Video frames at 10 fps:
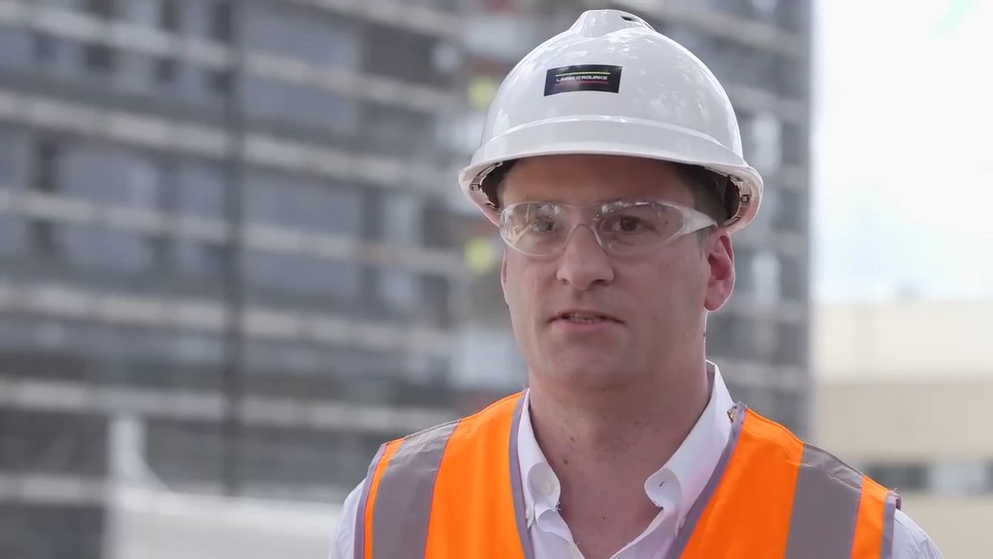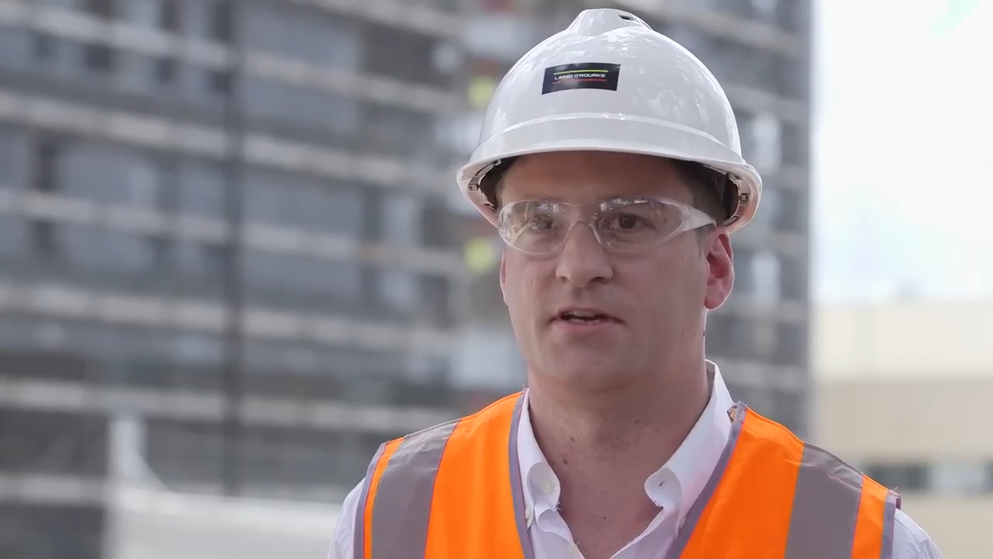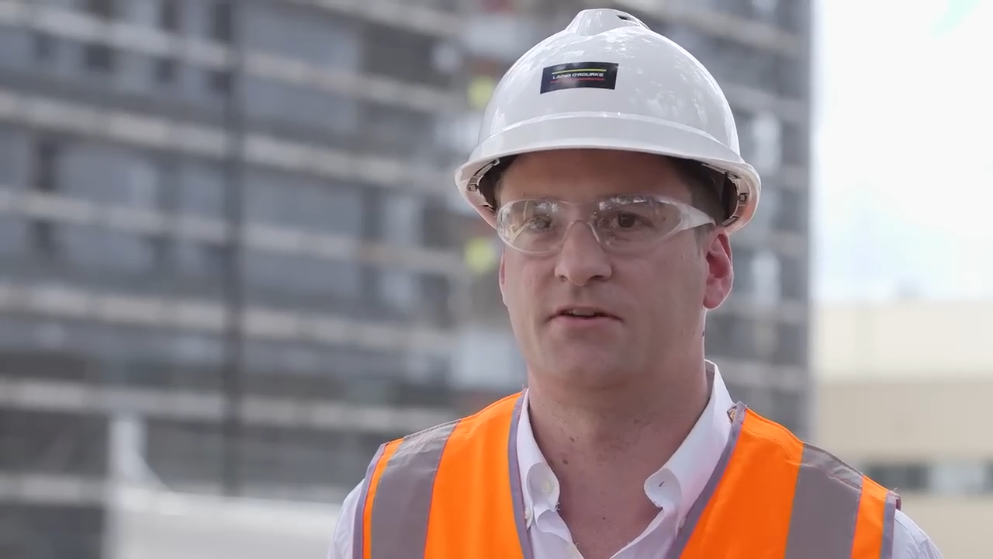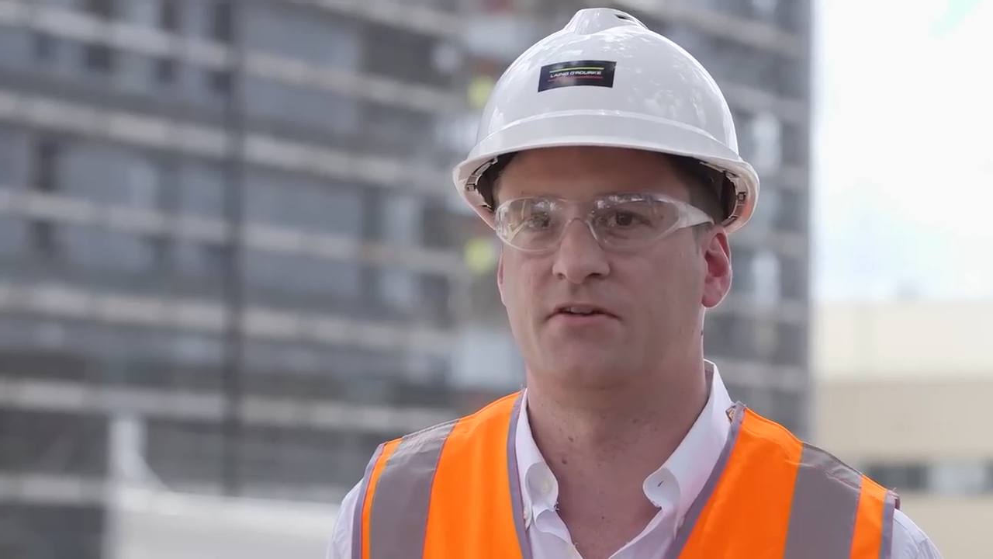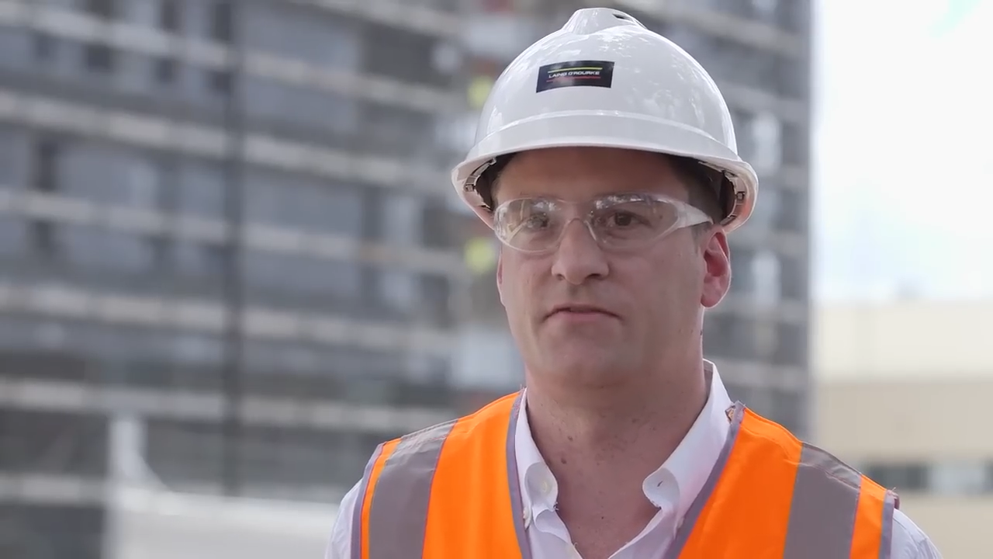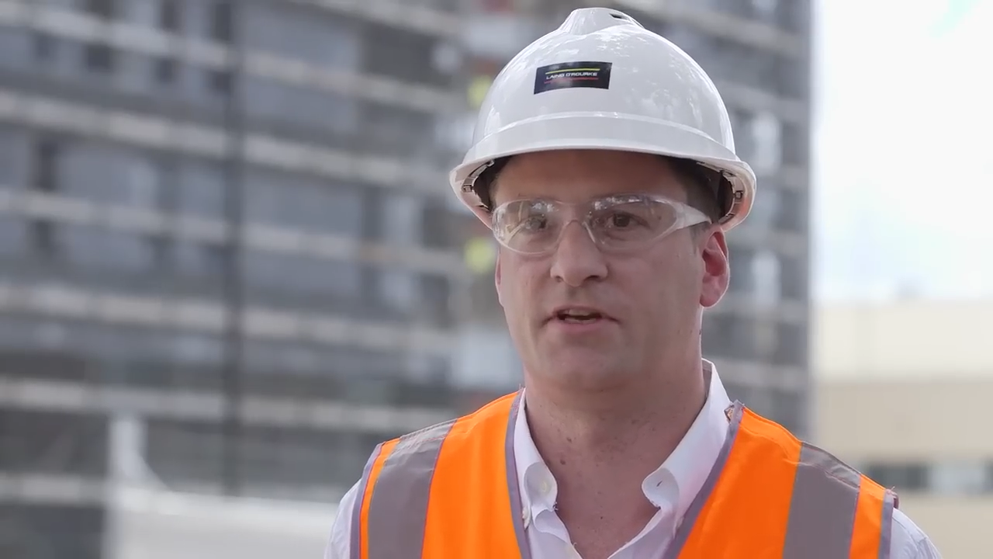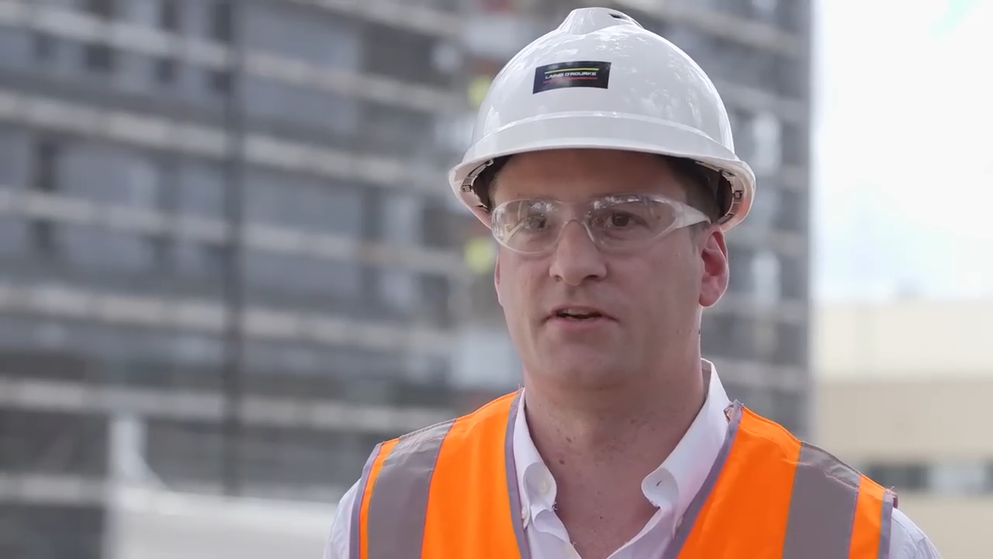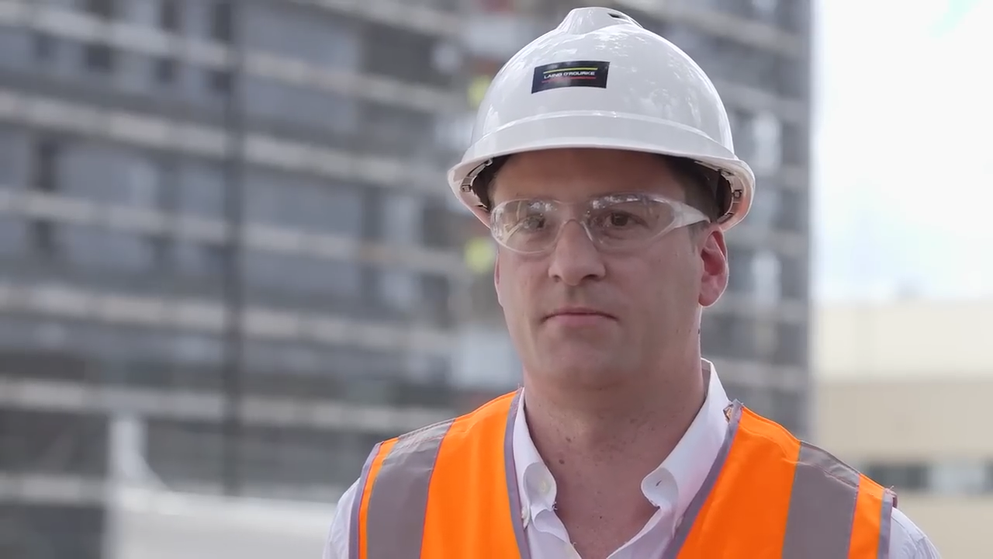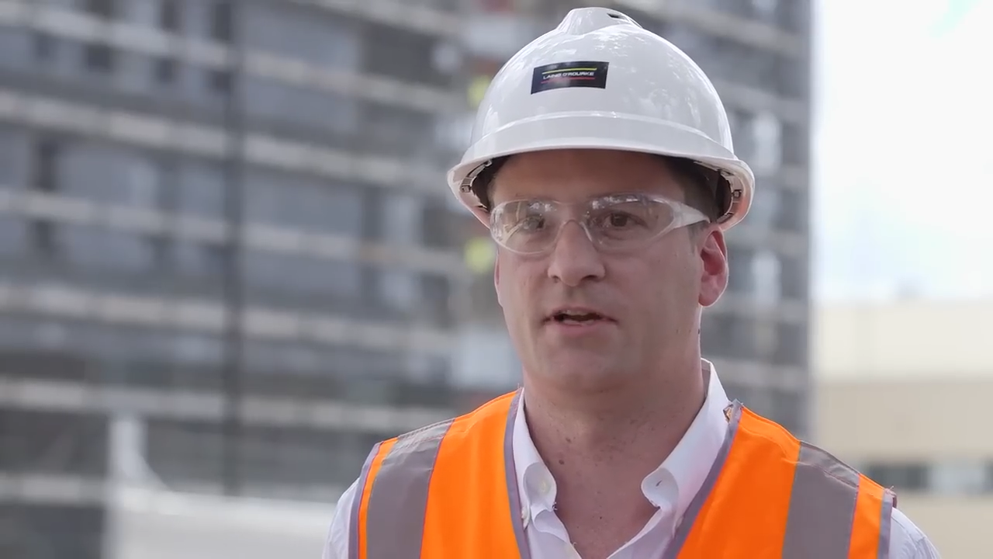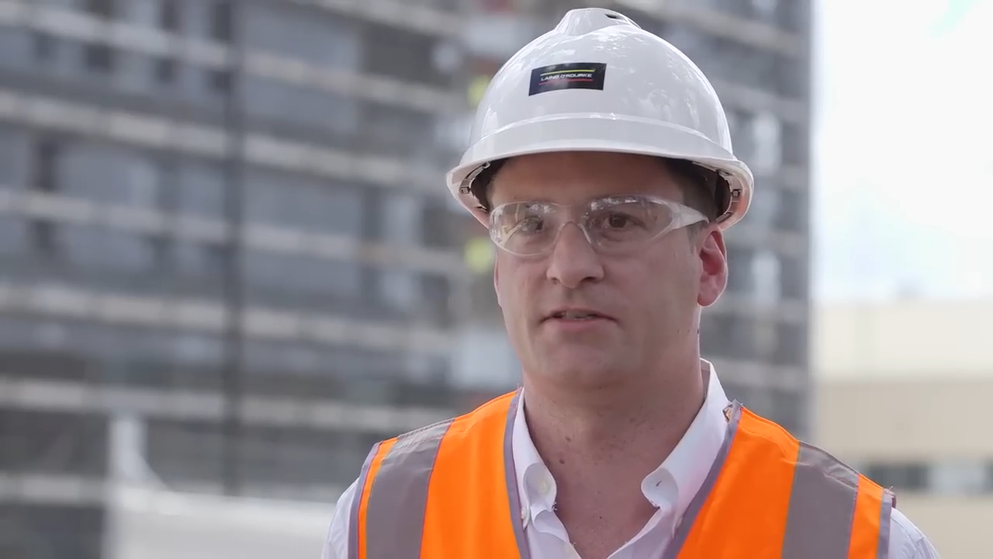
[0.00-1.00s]
they can offer
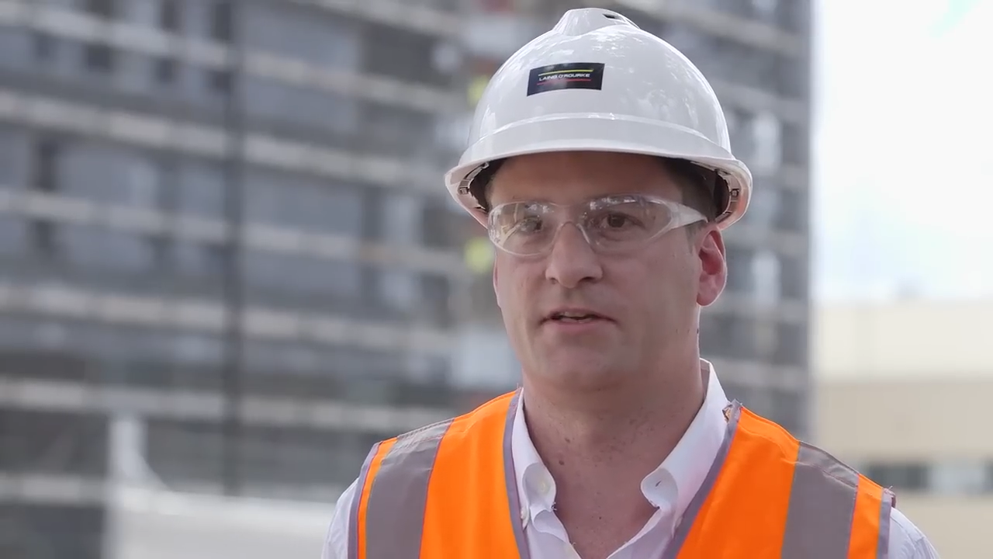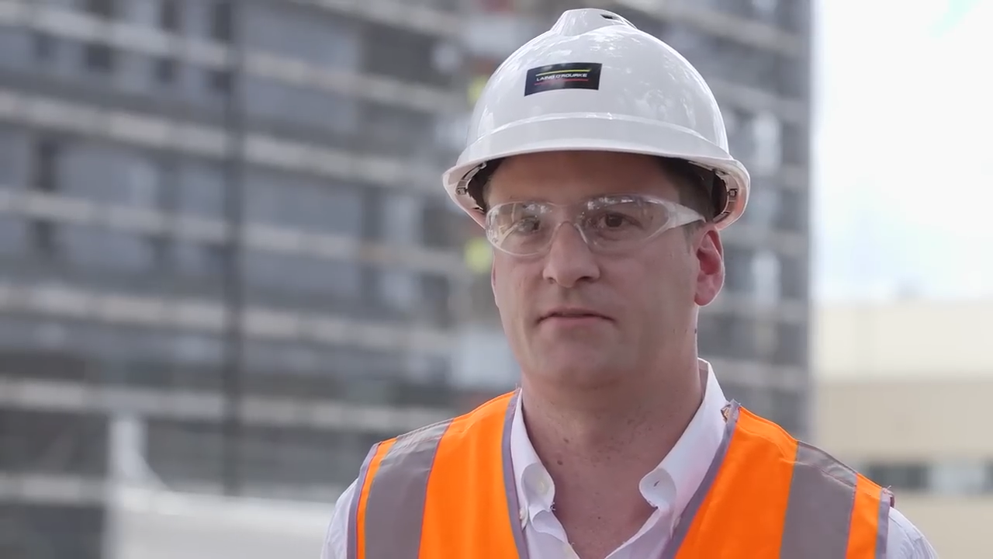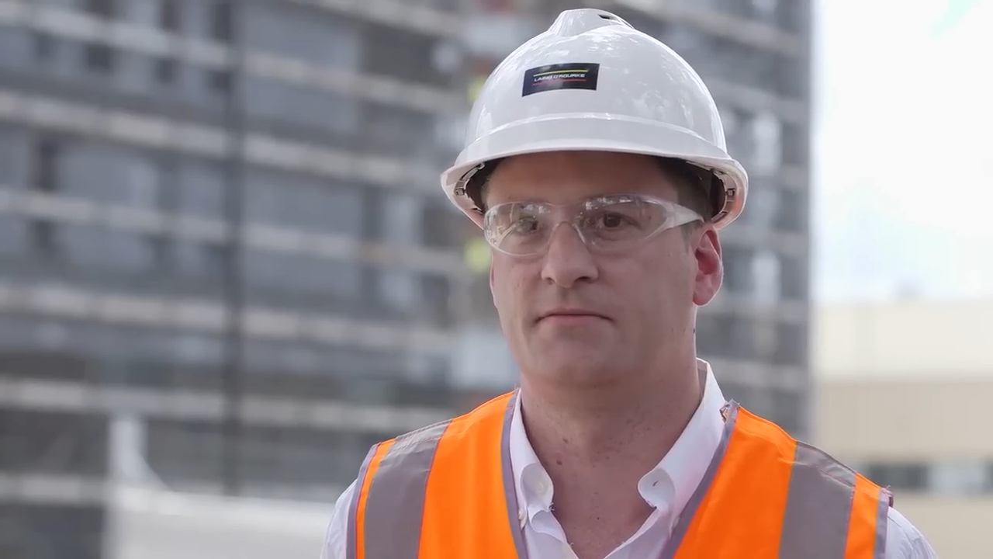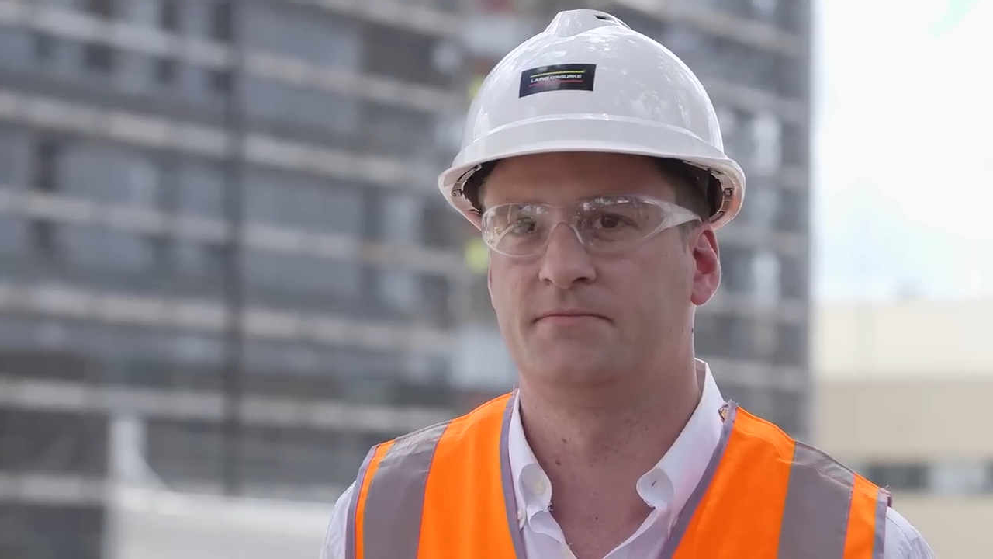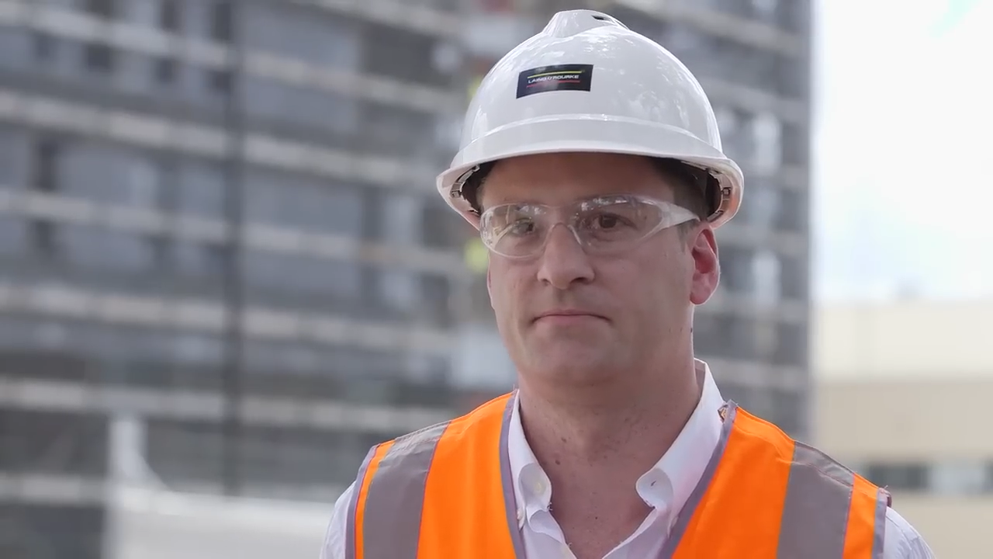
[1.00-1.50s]
here at Blacktown